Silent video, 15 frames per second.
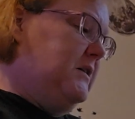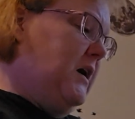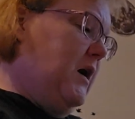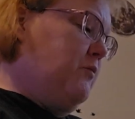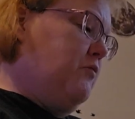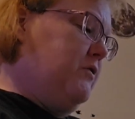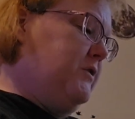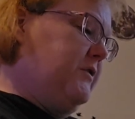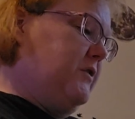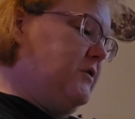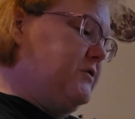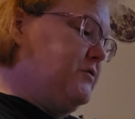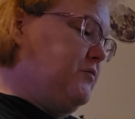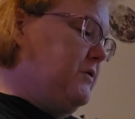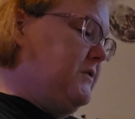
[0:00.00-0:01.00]
I'm one of
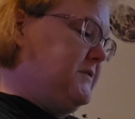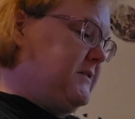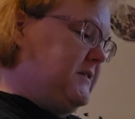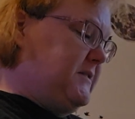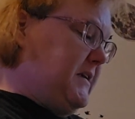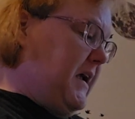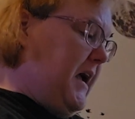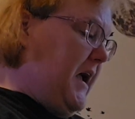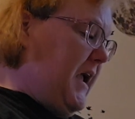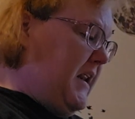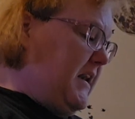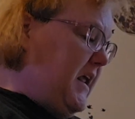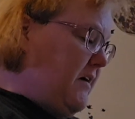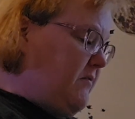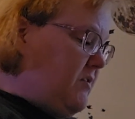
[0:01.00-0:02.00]
those ones that say,
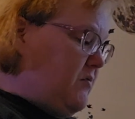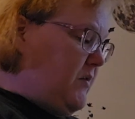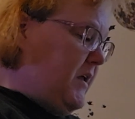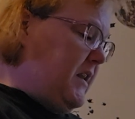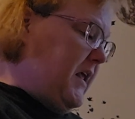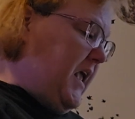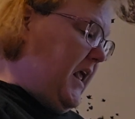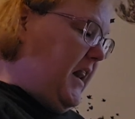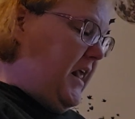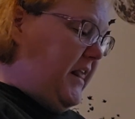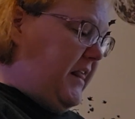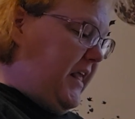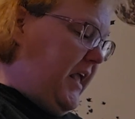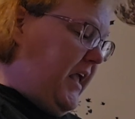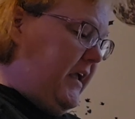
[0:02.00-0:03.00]
I never win
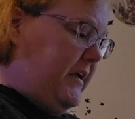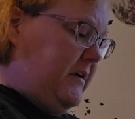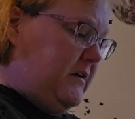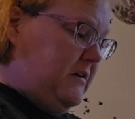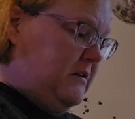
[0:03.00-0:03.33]
anything.